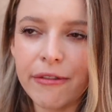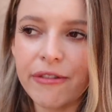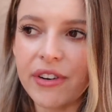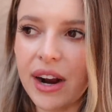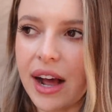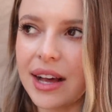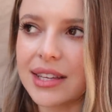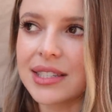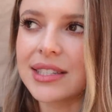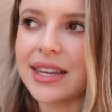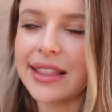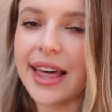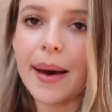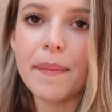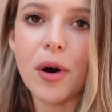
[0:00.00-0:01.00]
for us
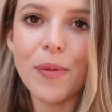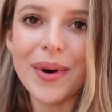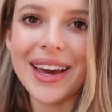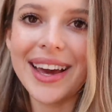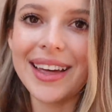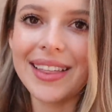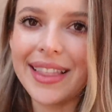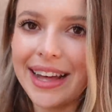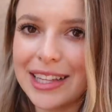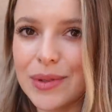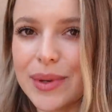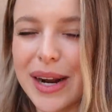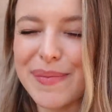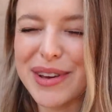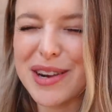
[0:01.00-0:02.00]
in that moment and that's
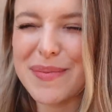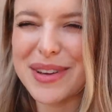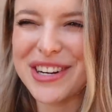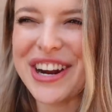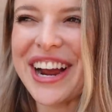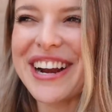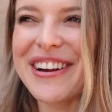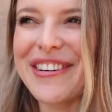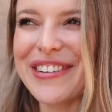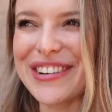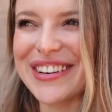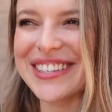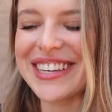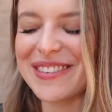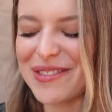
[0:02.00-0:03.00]
what I'm going to be trying to
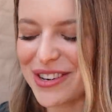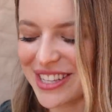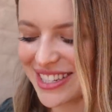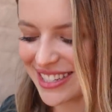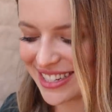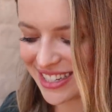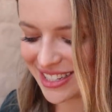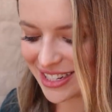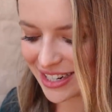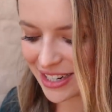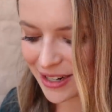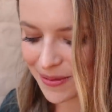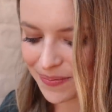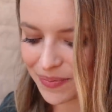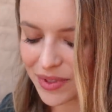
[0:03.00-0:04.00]
focus on more this next year.